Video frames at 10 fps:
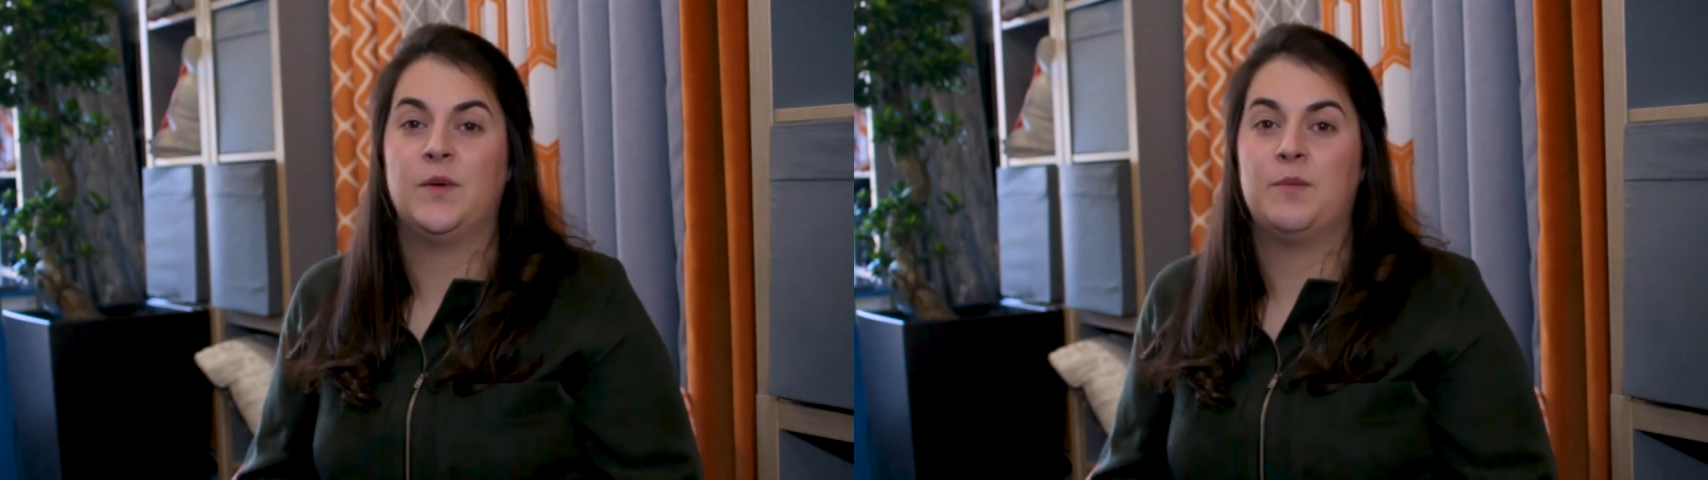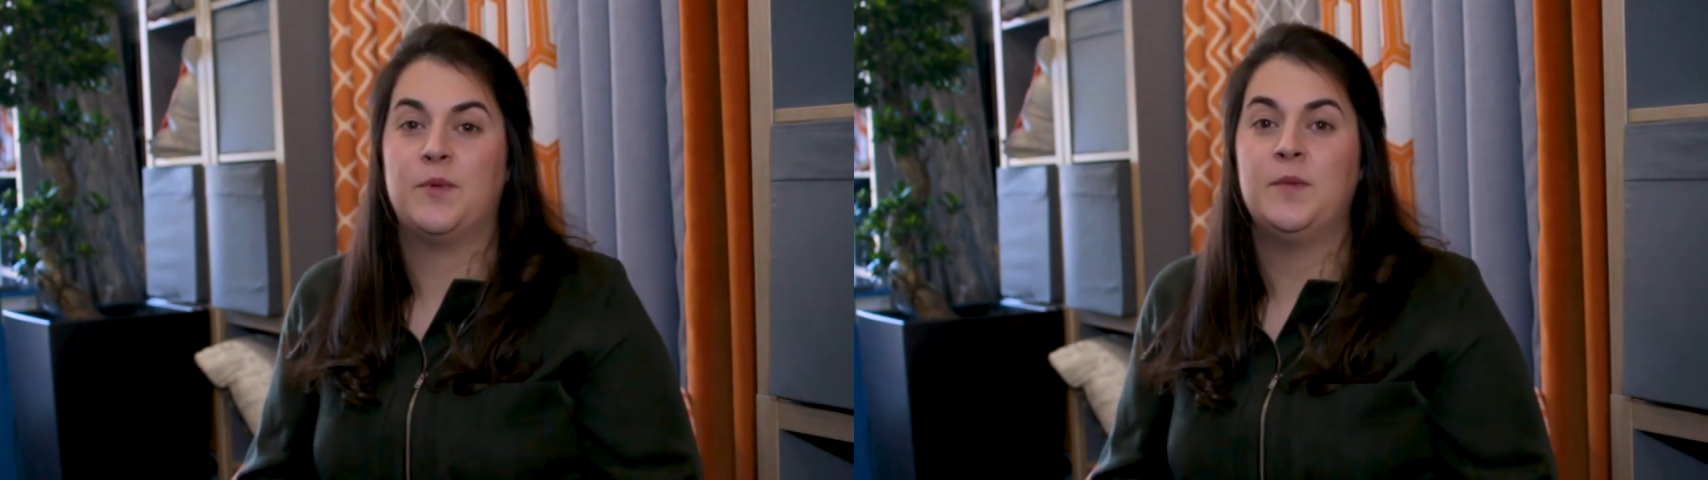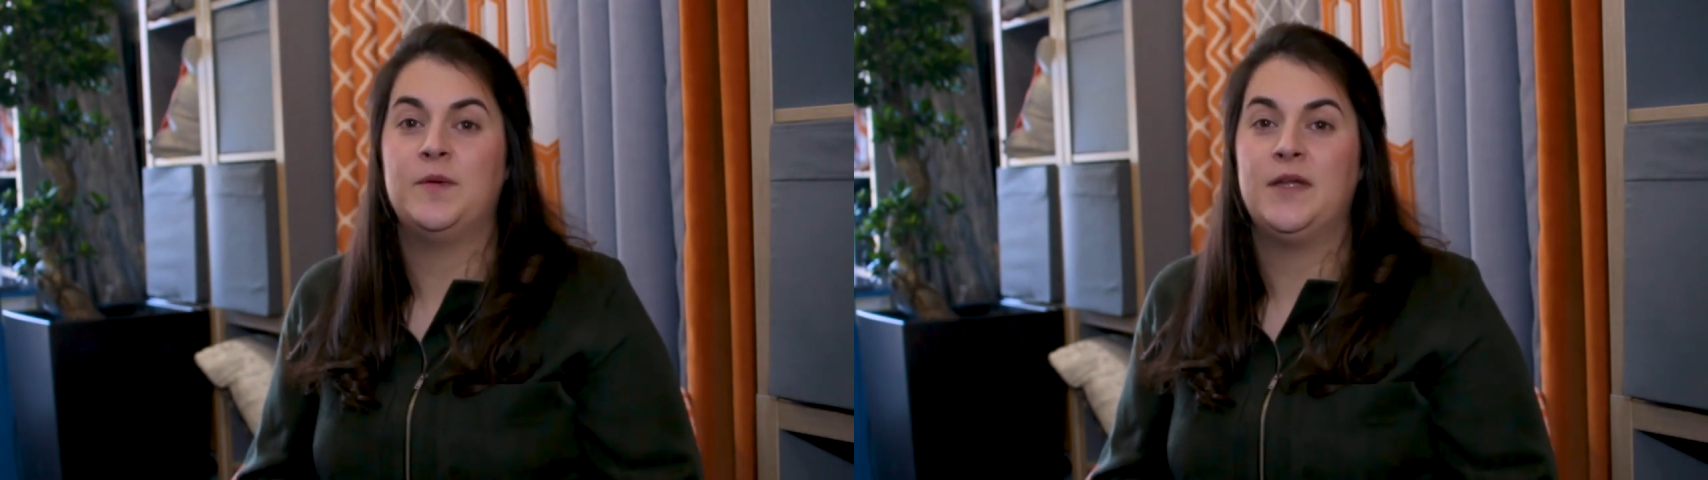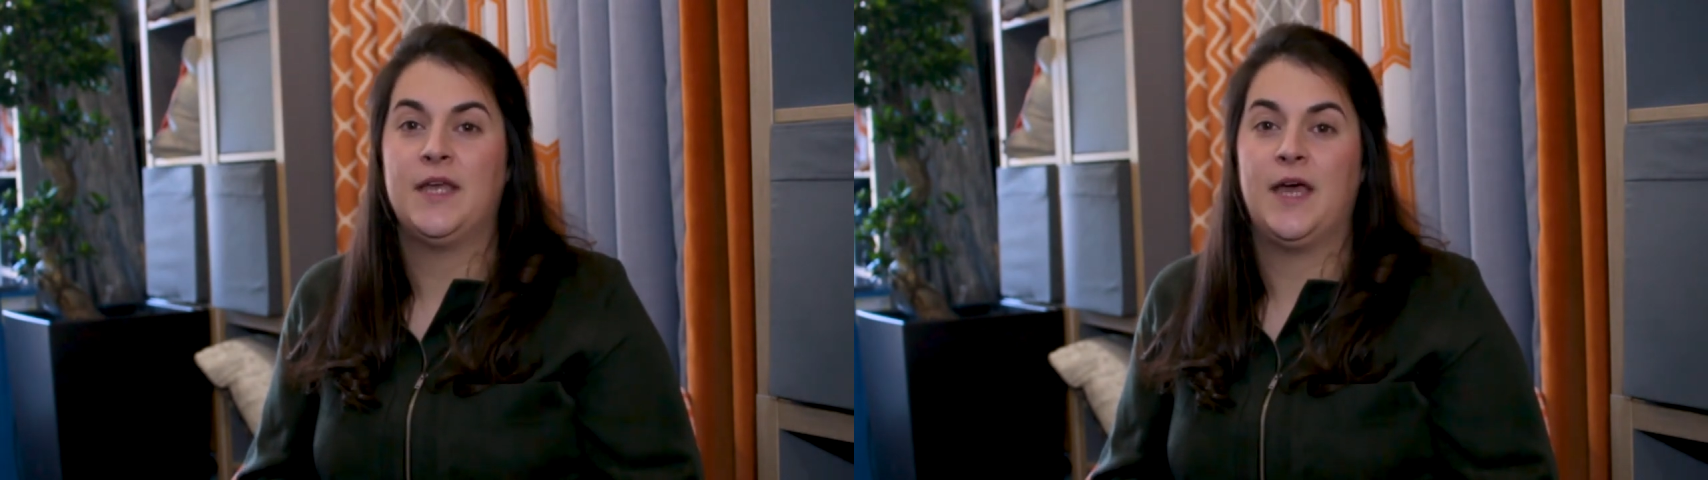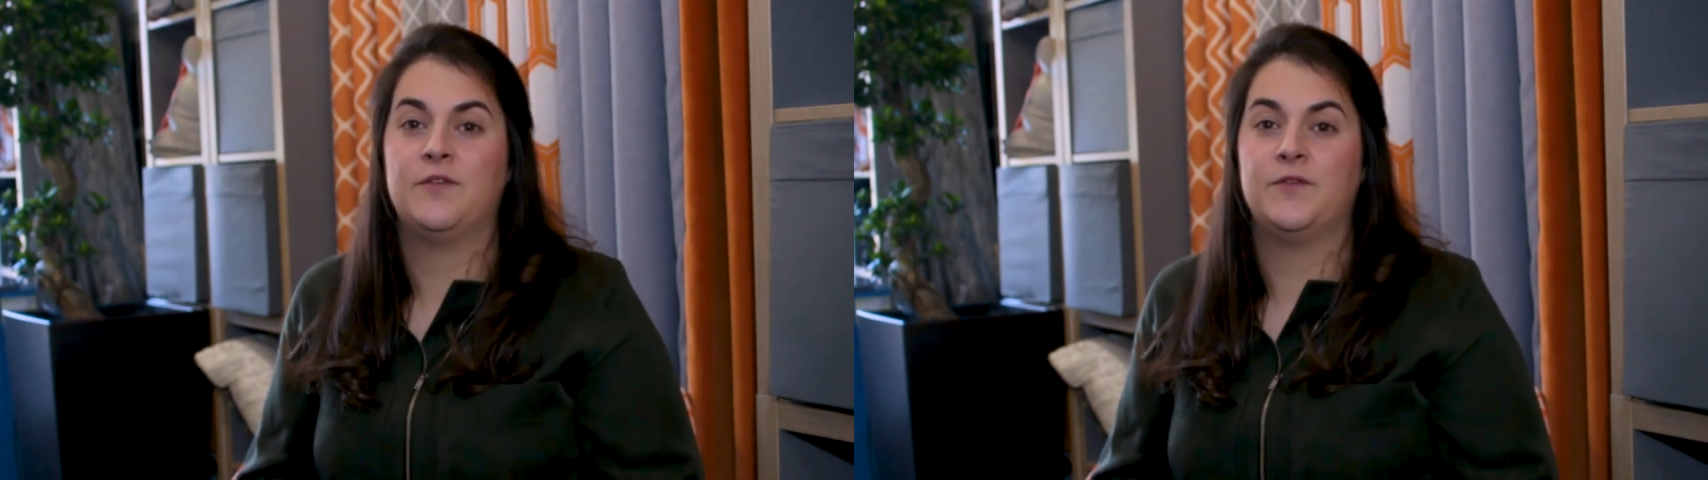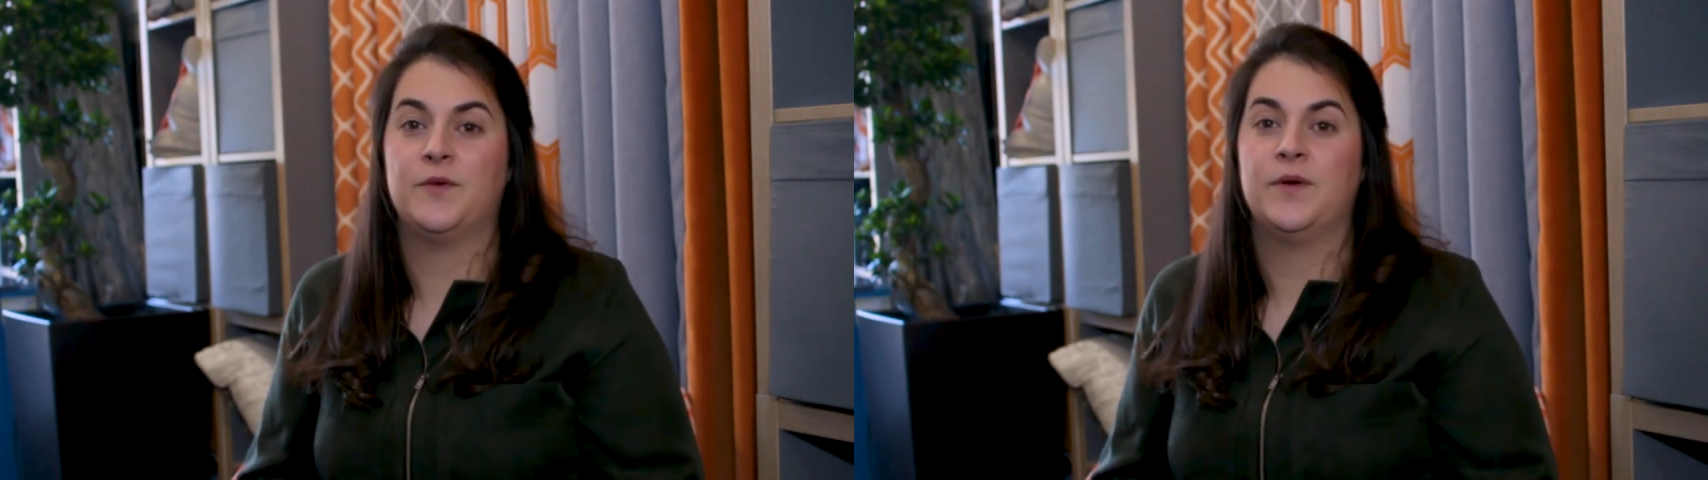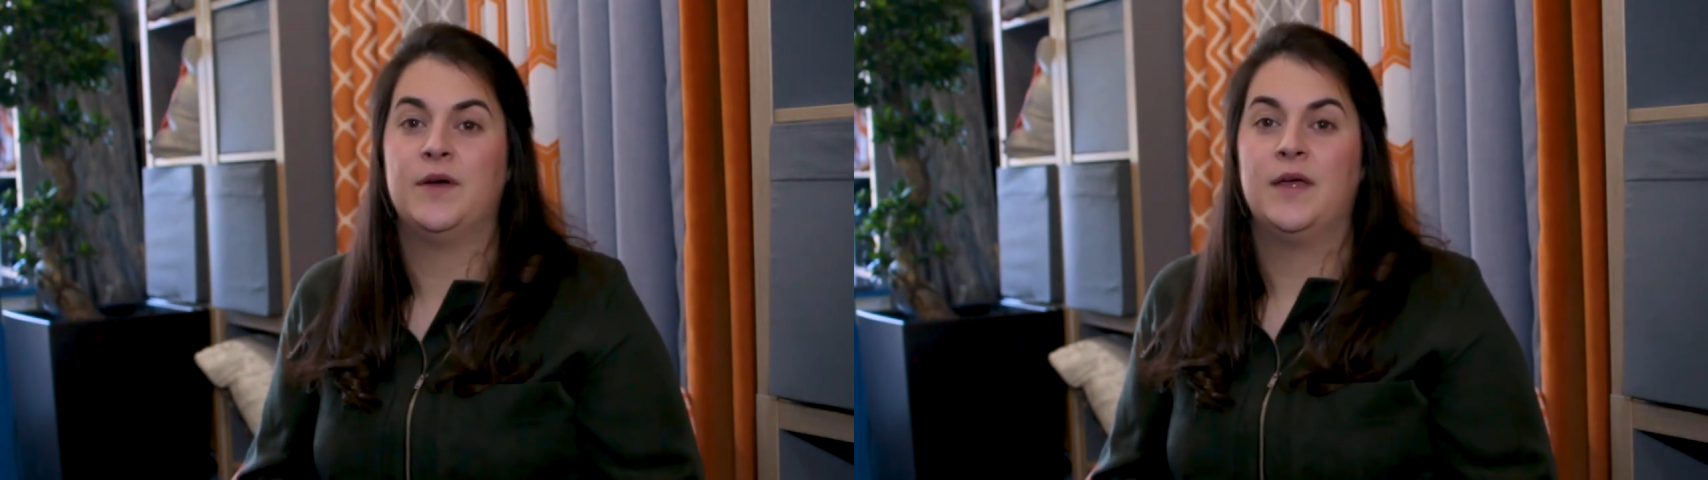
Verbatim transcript: when properly cared for,